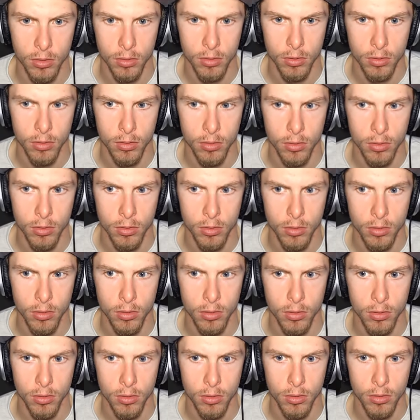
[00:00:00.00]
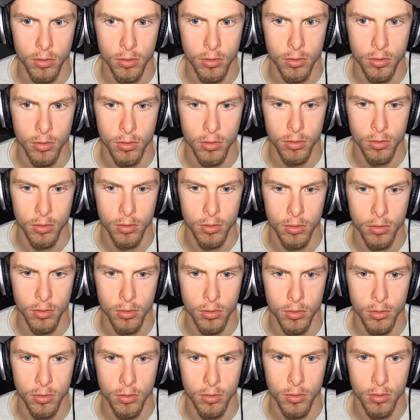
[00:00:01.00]

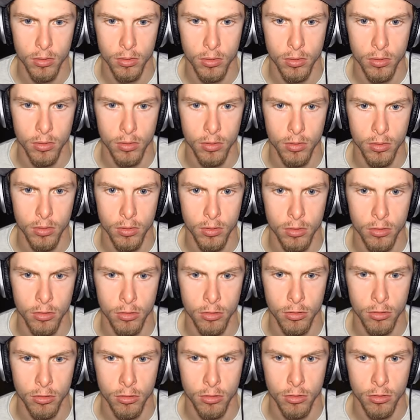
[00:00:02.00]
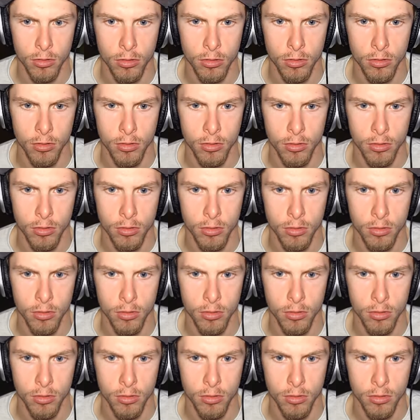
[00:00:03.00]
Nobody speaks.